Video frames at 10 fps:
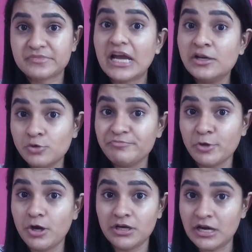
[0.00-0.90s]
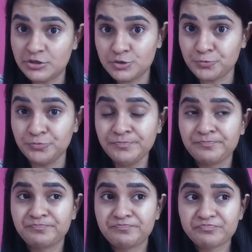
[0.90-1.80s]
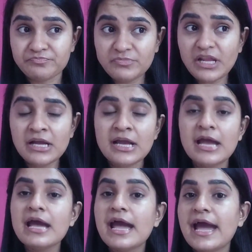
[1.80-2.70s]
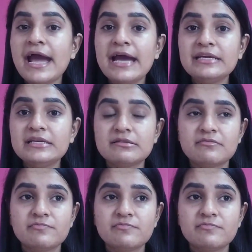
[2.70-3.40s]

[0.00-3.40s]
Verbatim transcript: I hope you all are too. And